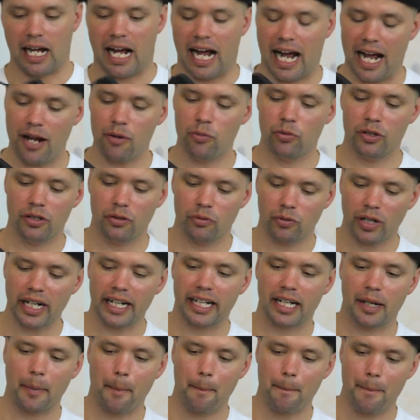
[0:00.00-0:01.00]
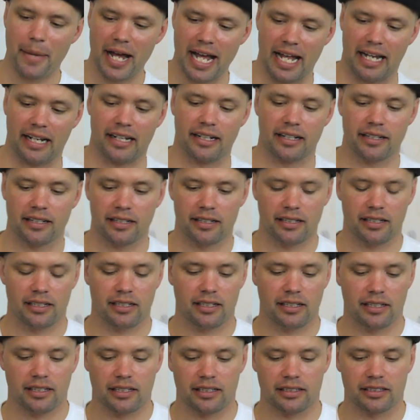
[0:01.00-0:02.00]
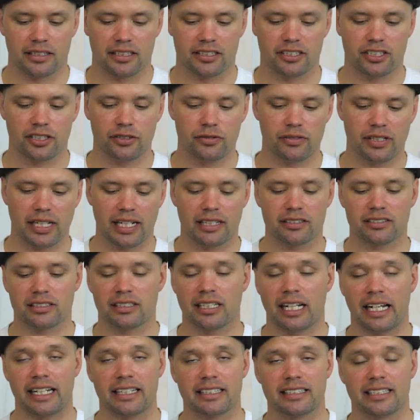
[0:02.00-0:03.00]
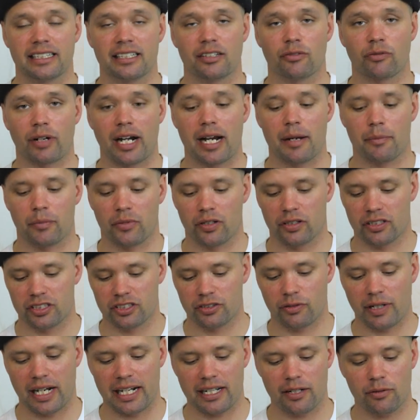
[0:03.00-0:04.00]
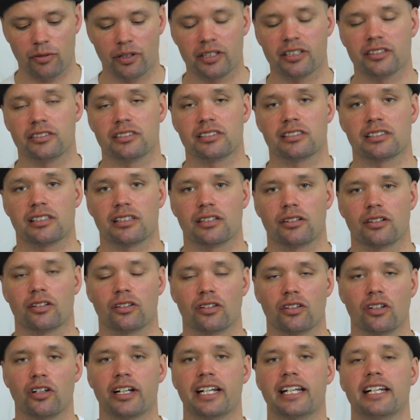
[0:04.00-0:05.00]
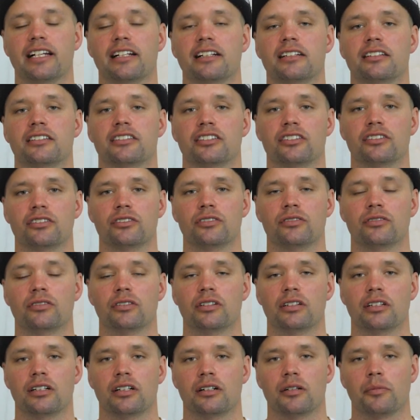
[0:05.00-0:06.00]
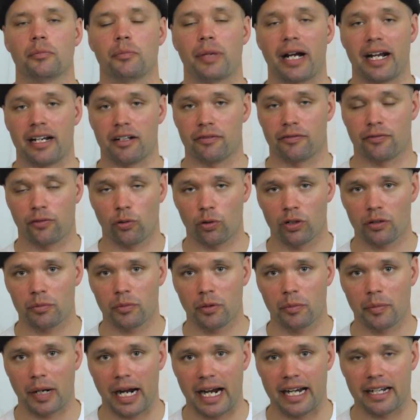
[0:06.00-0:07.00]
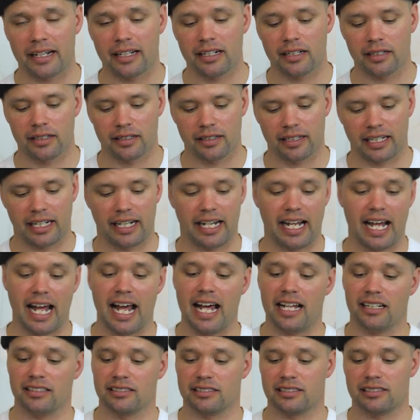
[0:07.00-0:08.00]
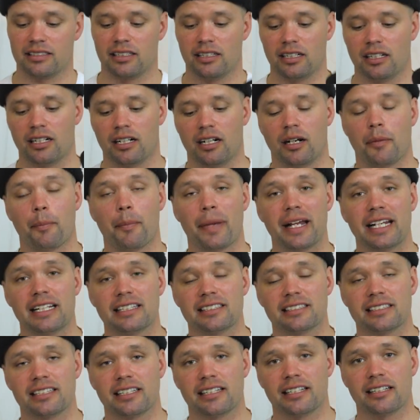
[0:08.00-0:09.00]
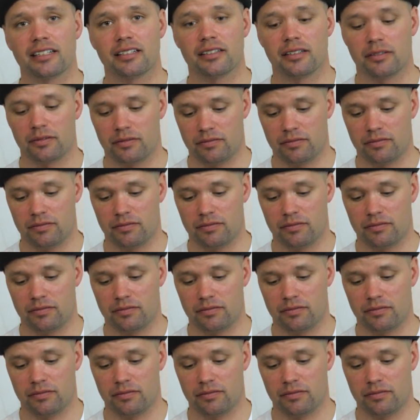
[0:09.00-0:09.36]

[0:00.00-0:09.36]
I would recommend the 2019 Rambler to anyone who's looking to buy an affordable binding that has amazing